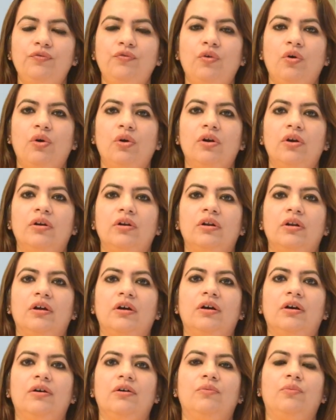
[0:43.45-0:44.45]

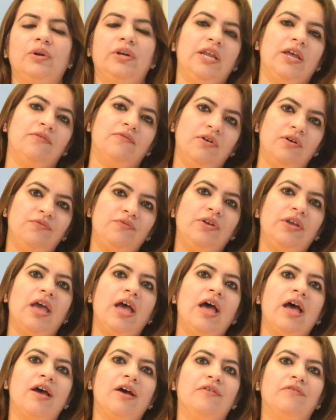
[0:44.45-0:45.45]
for whatever we
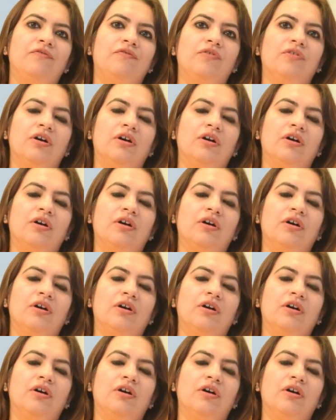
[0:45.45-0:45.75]
have